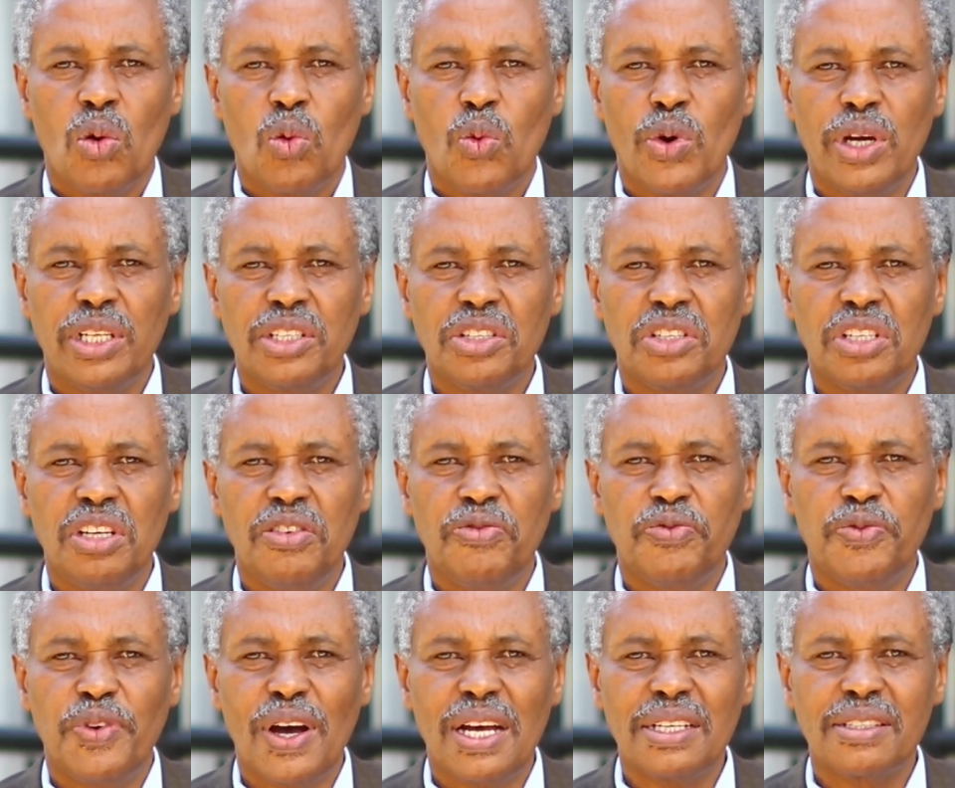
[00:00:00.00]
when she
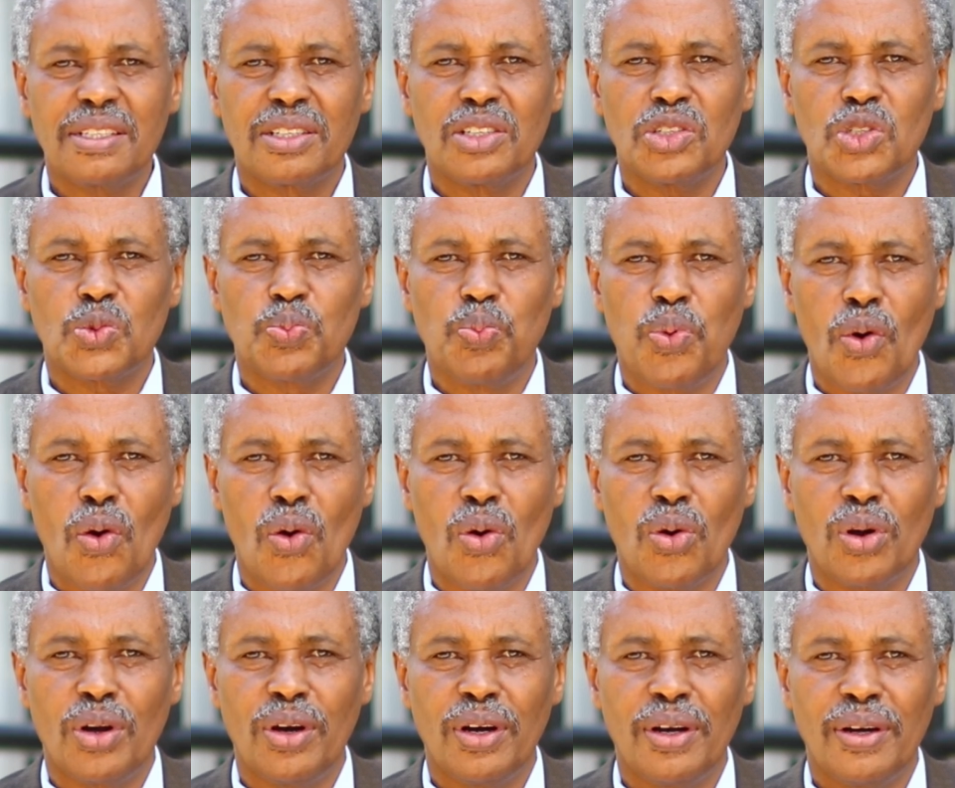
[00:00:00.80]
first
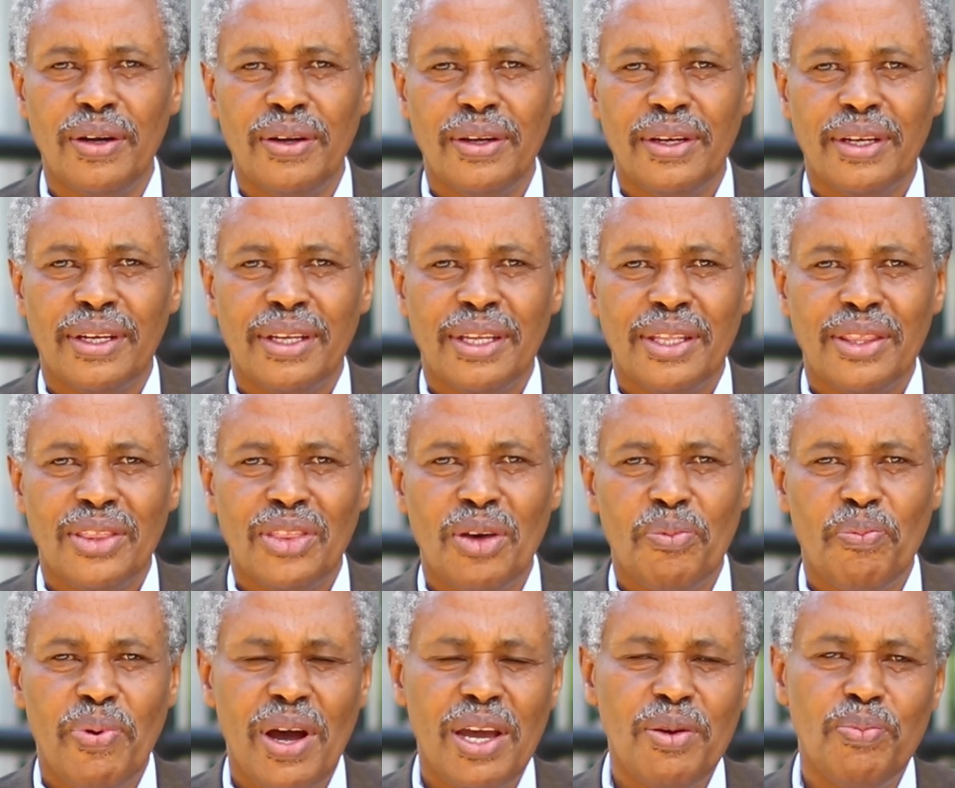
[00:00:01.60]
spoke,
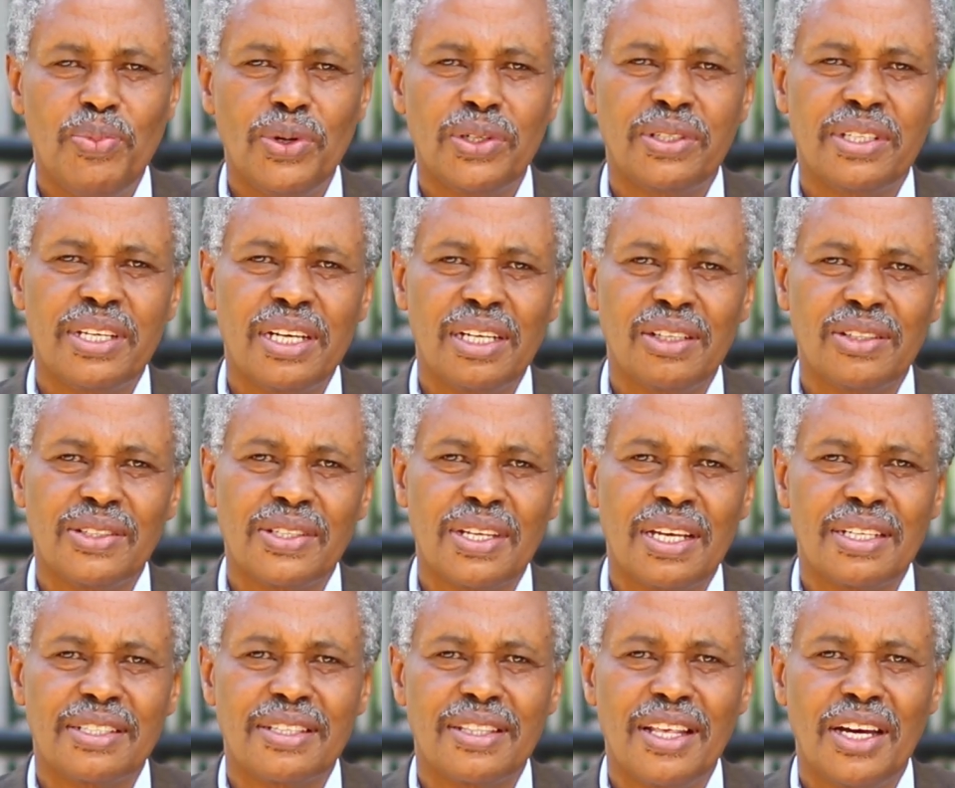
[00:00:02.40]
the Bible
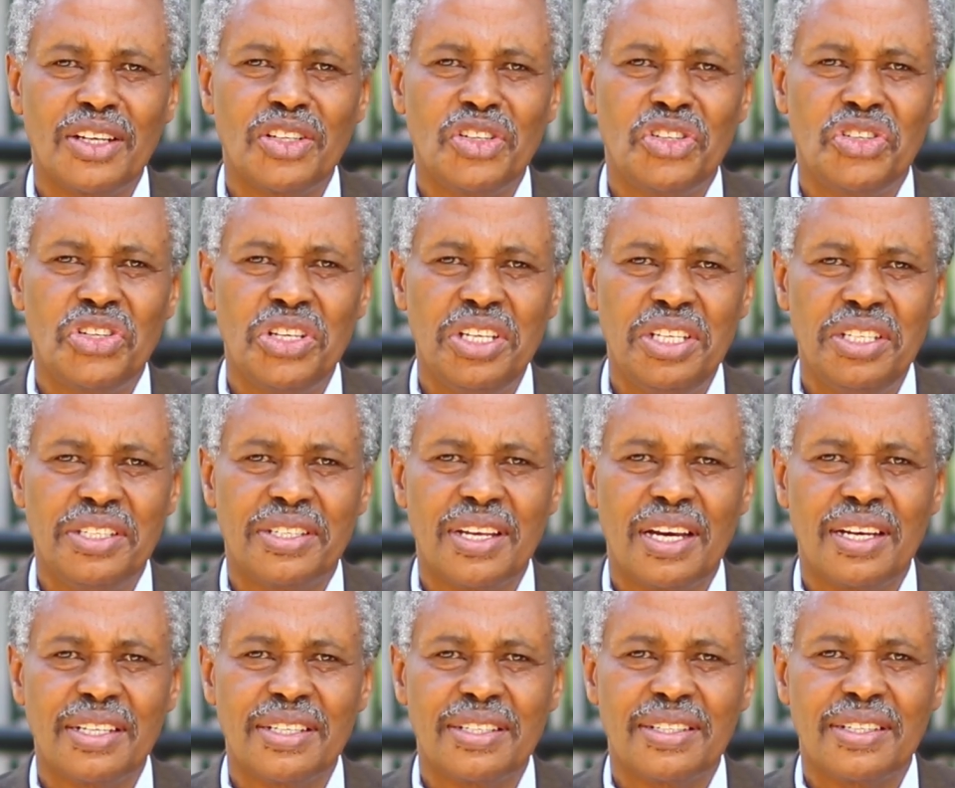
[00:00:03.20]
tells us that
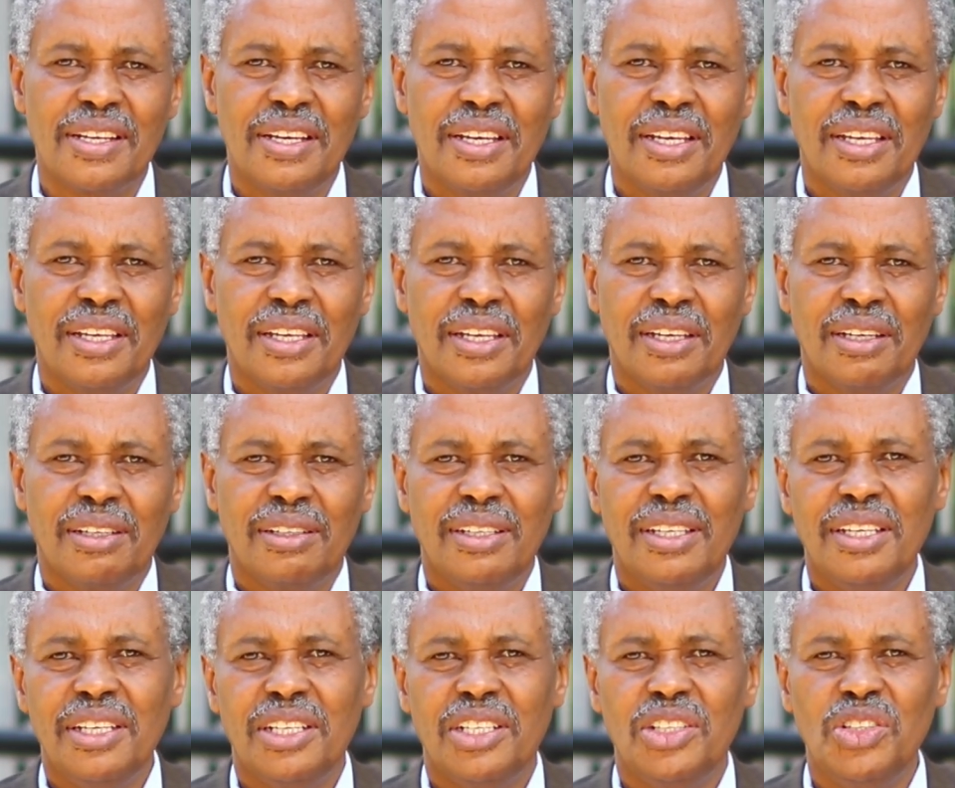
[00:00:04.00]
Jesus
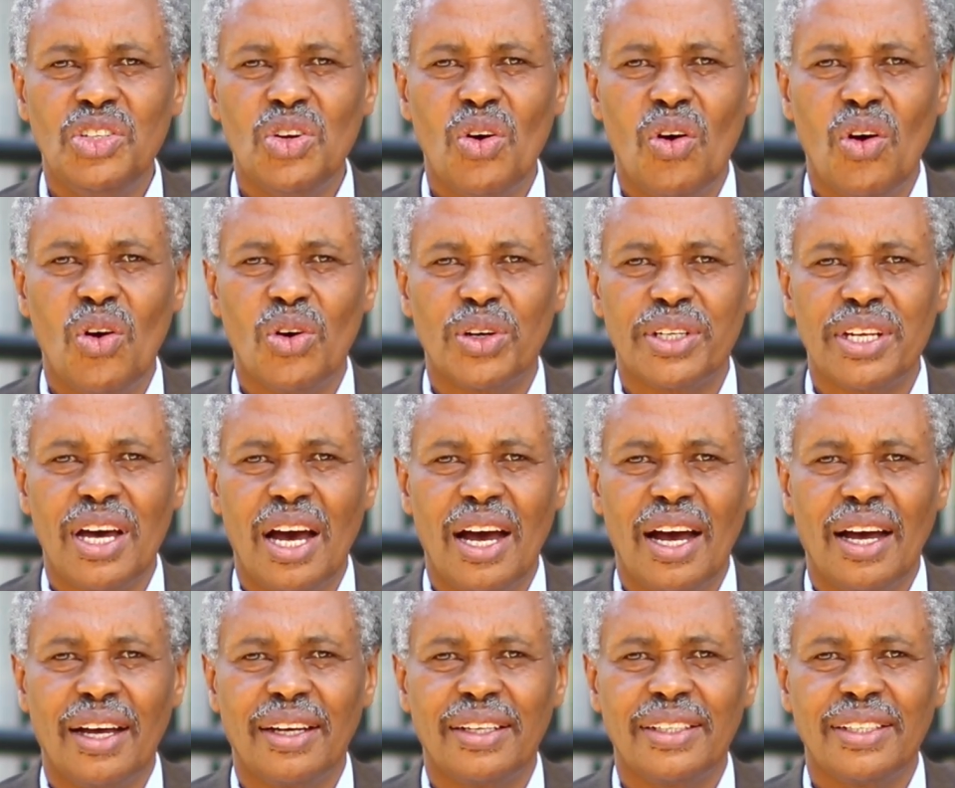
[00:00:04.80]
ignored
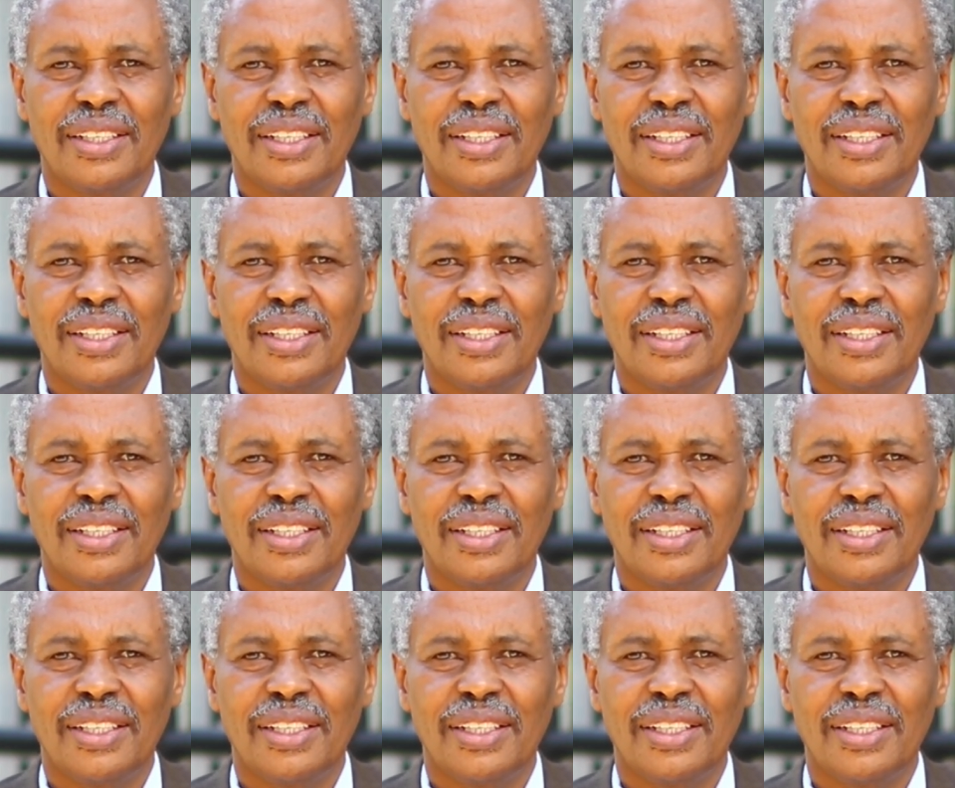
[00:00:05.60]
her.